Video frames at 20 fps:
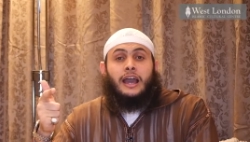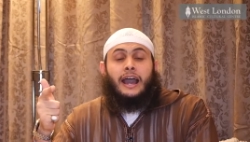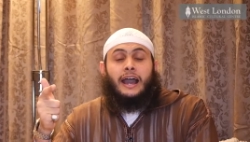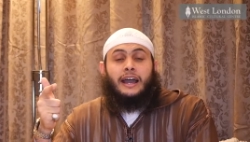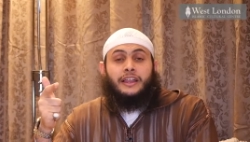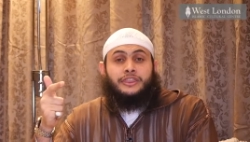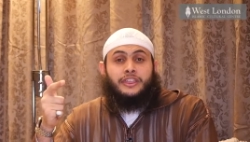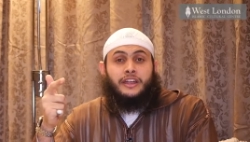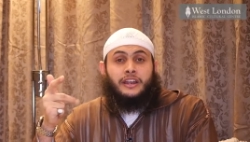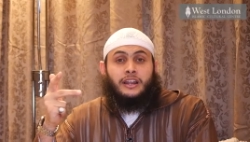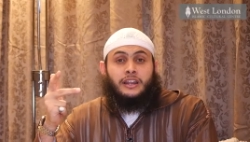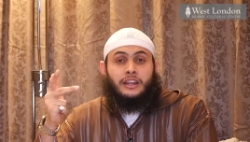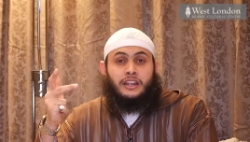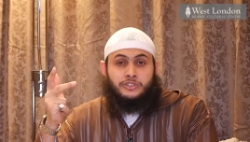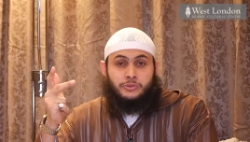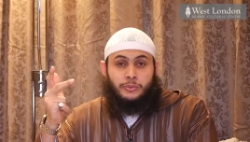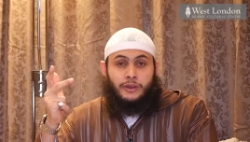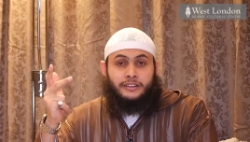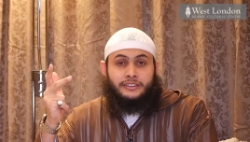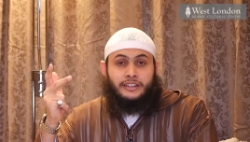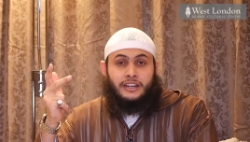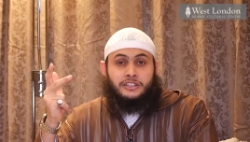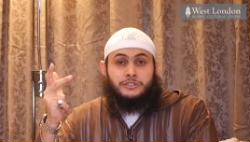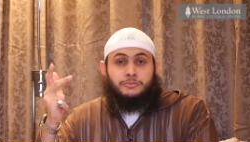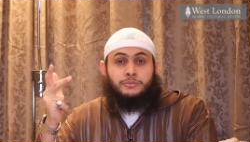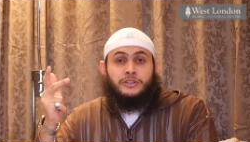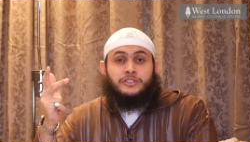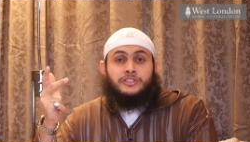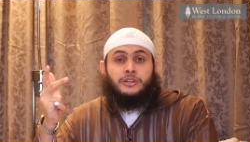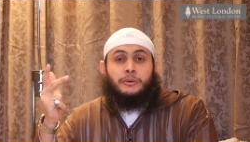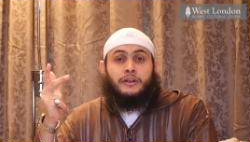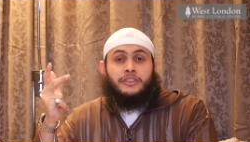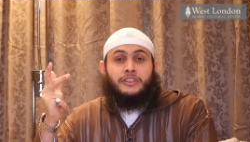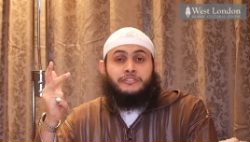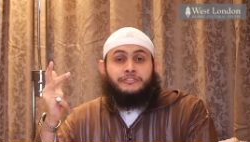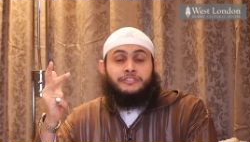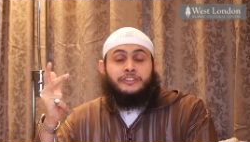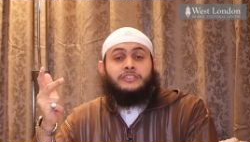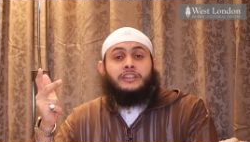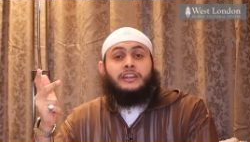and then Allah subhanahu wa ta'ala speaks about
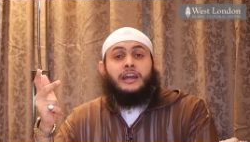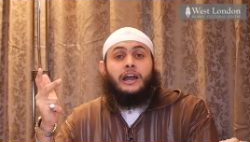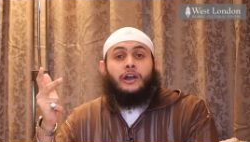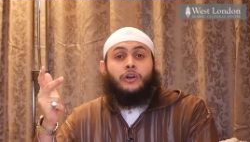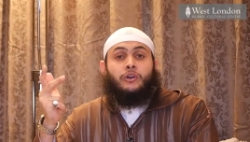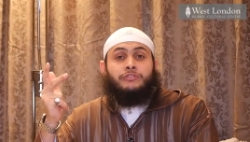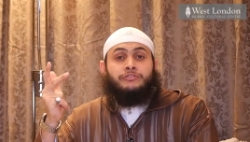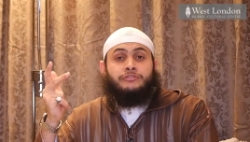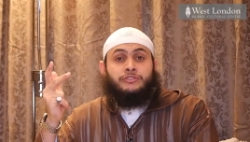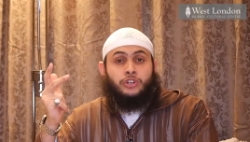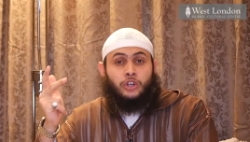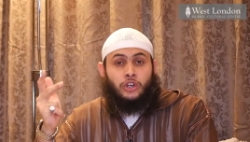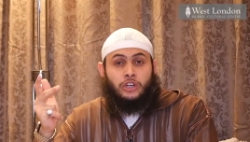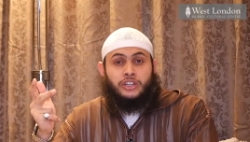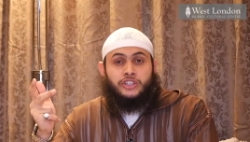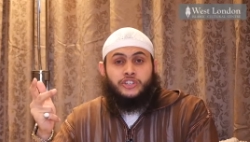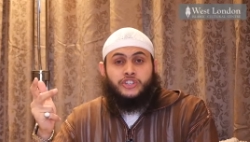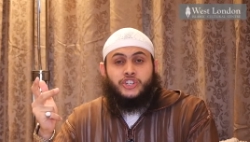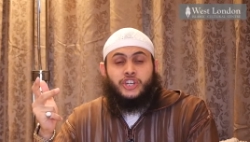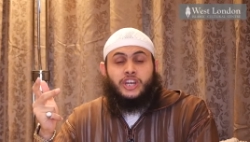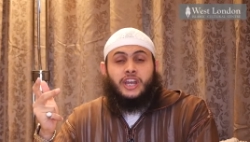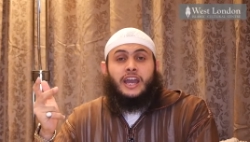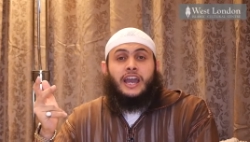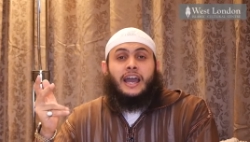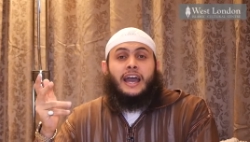the fitna of knowledge